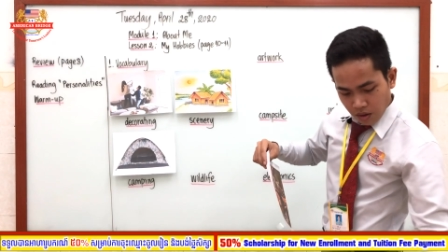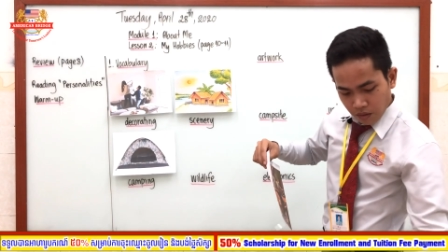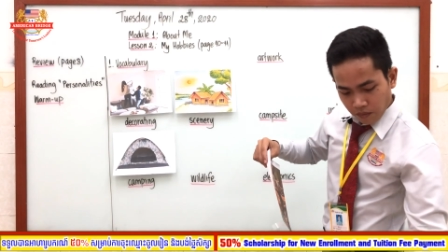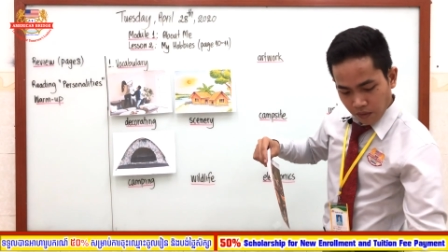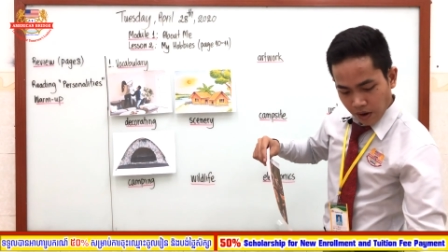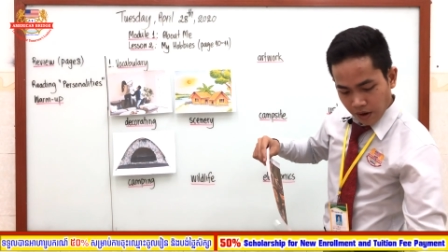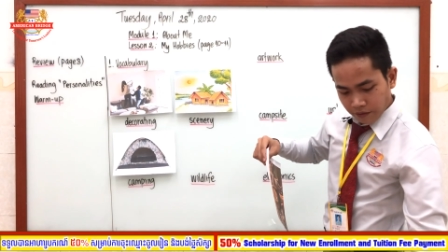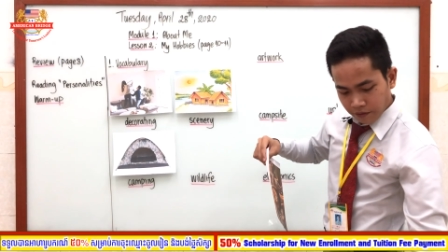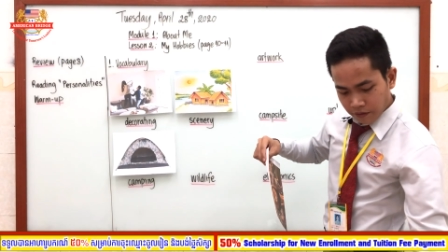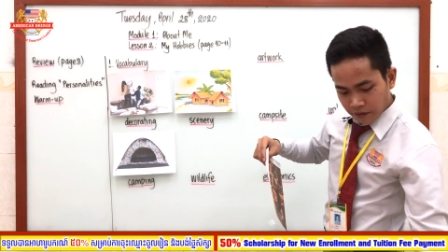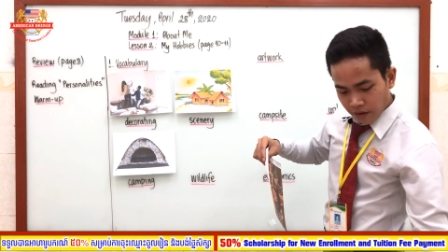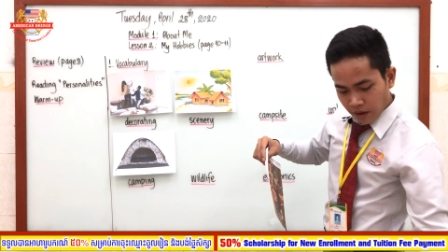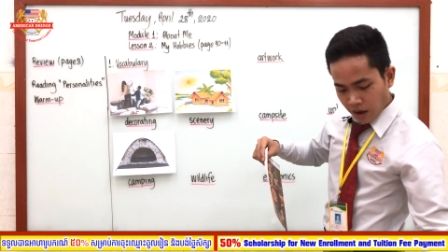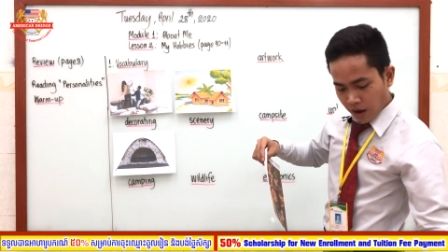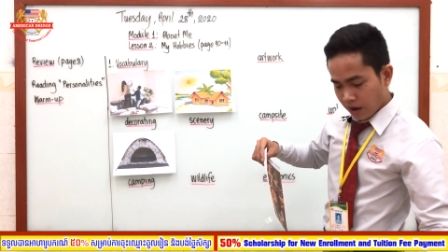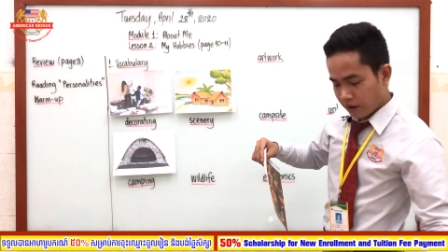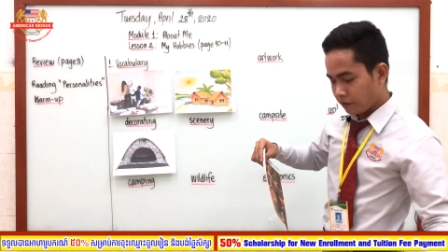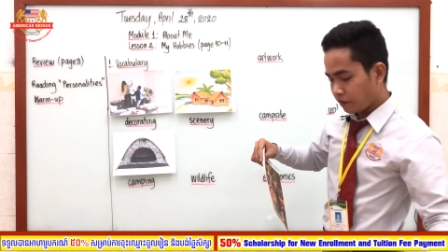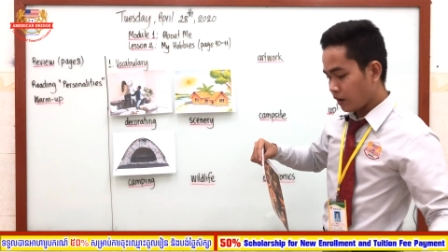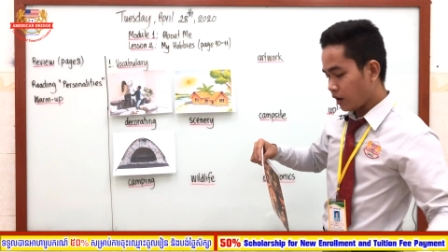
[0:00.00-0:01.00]

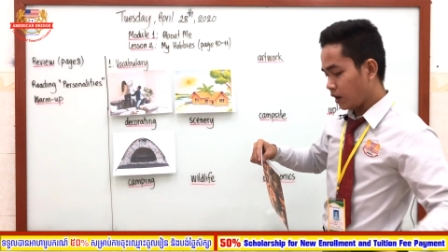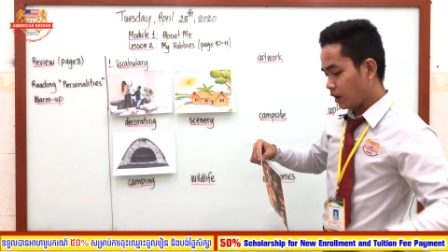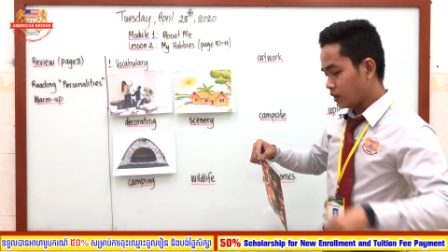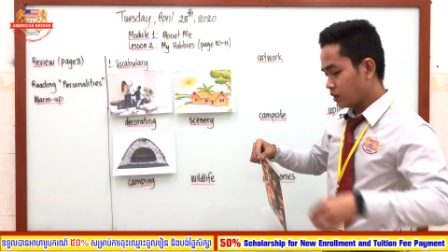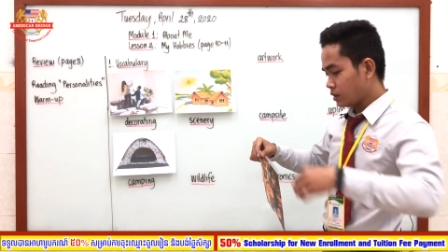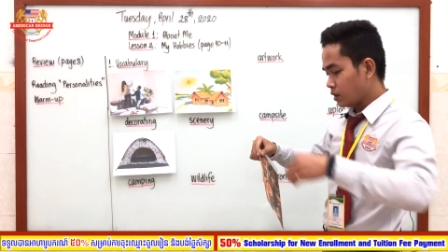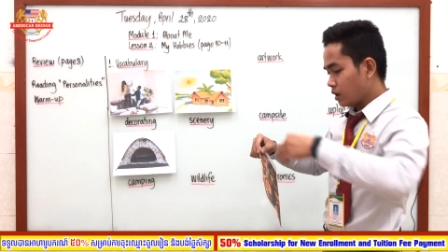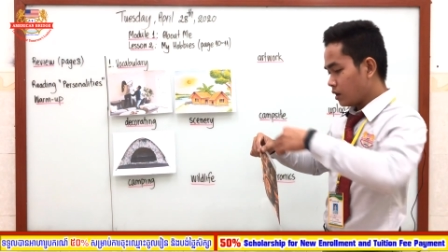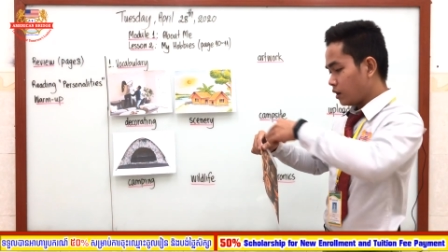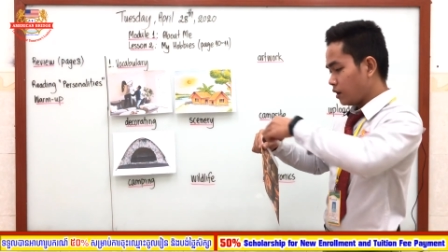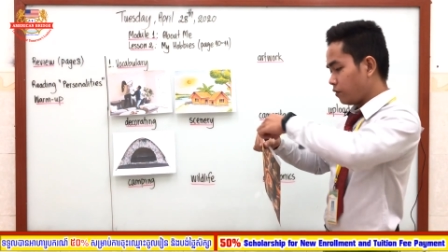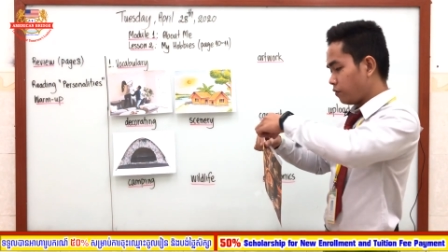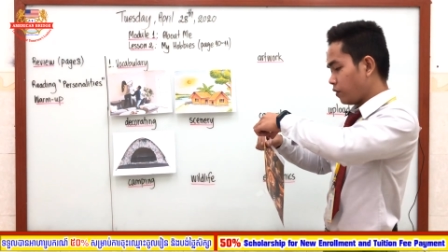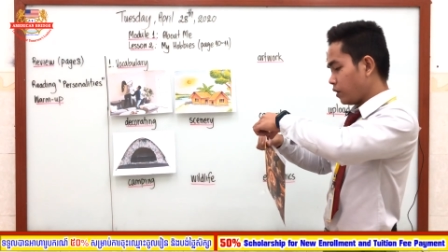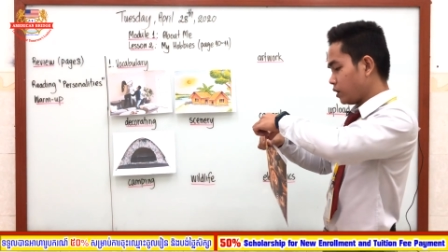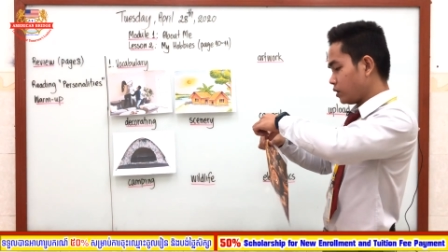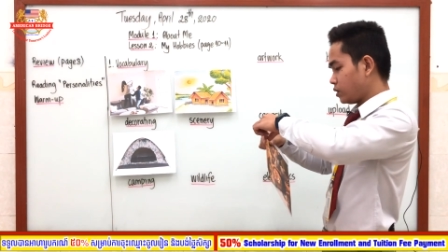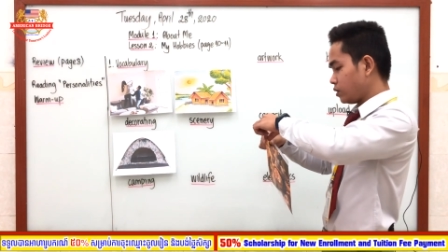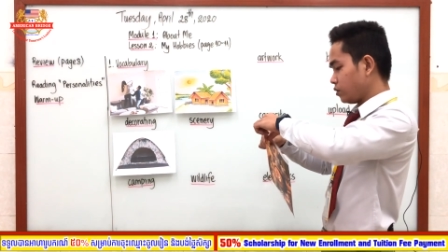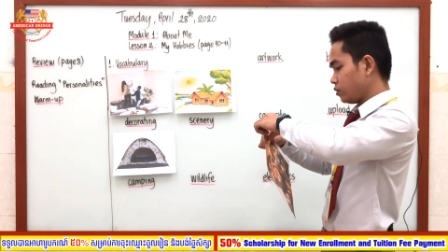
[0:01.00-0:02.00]
Wildlife is
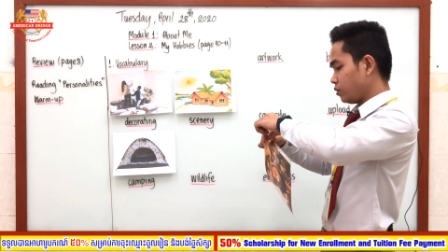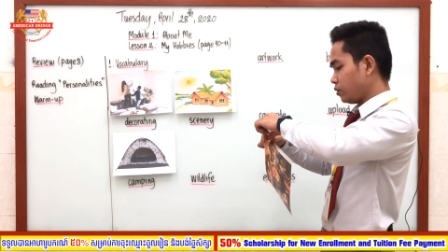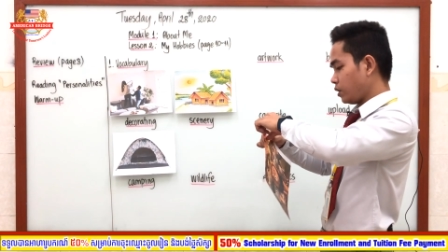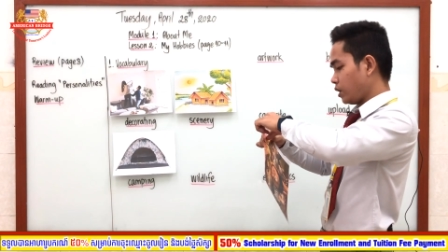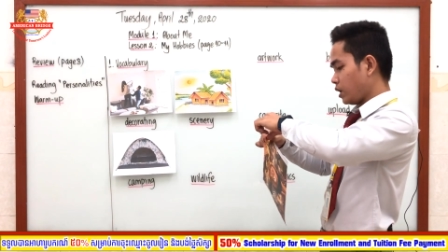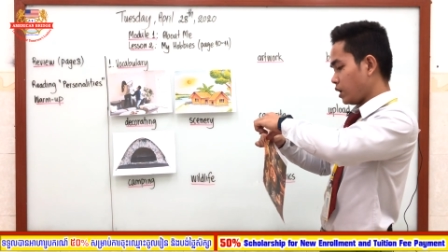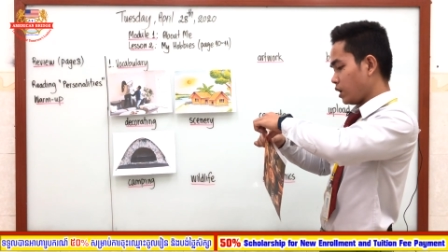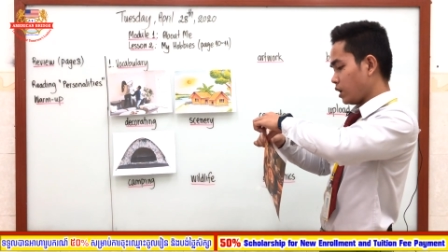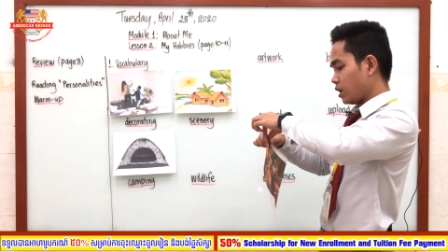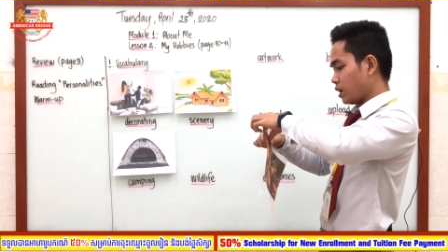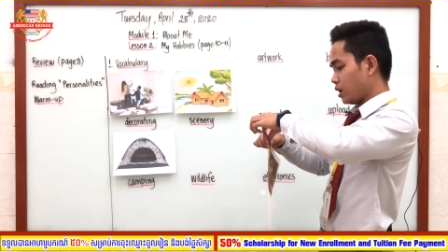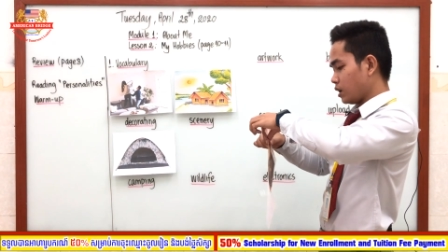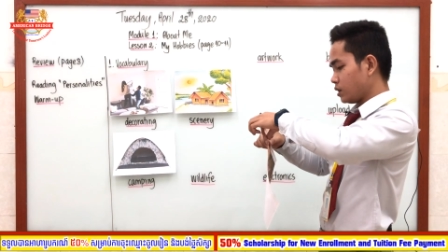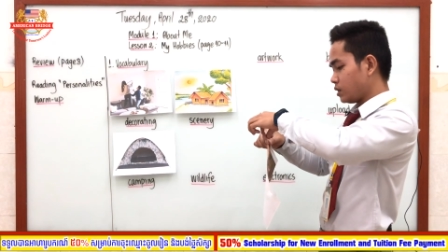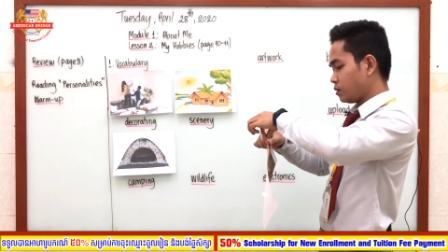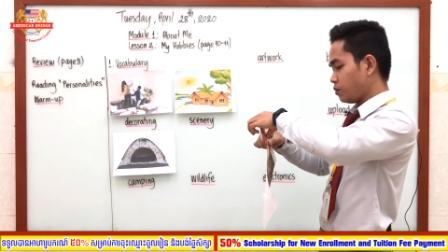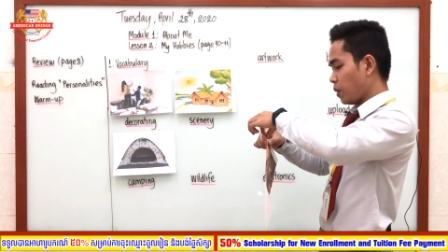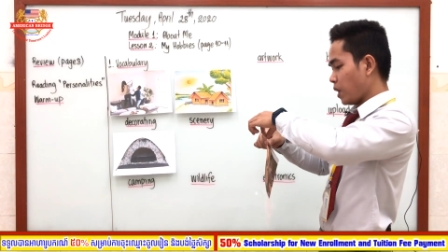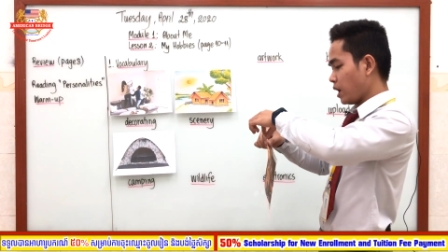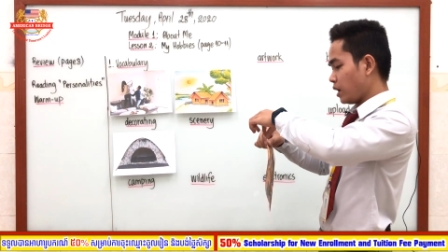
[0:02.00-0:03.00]
refer to the
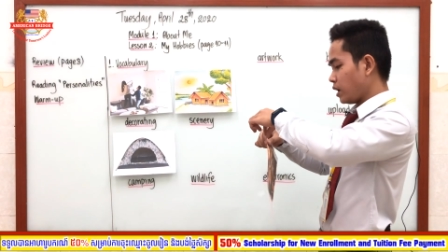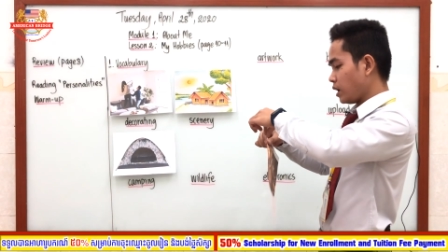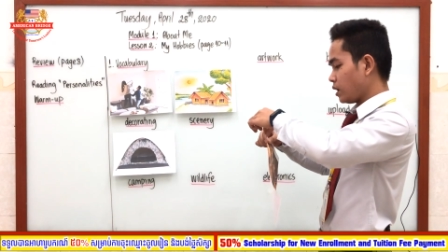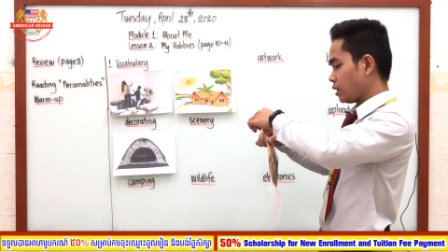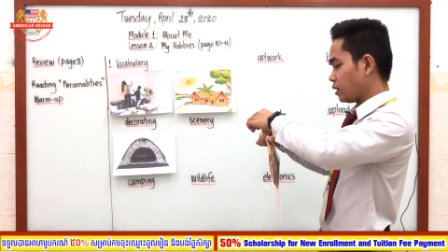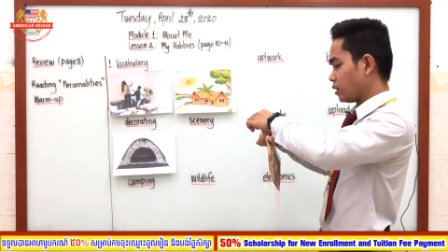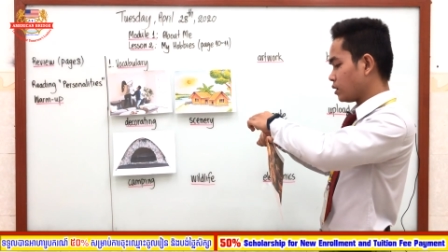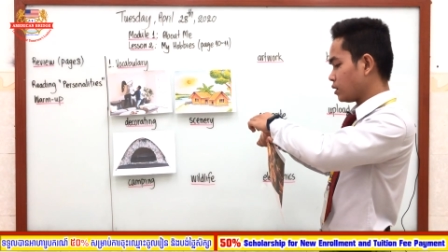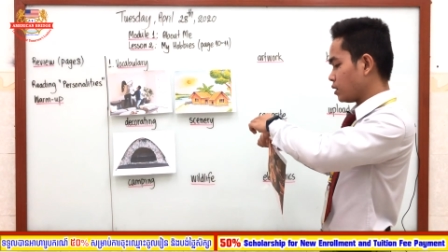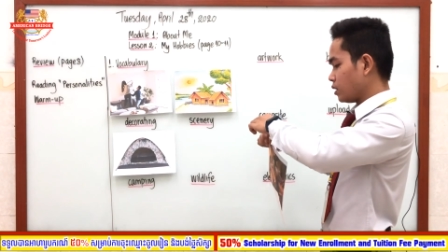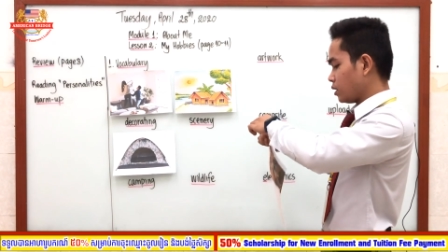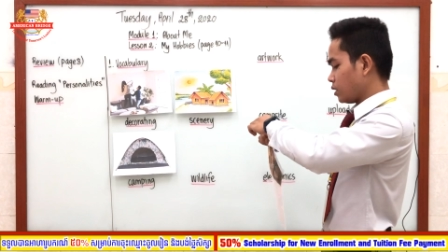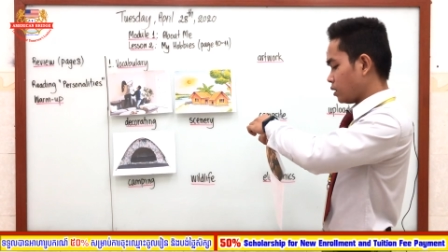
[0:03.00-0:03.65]
spending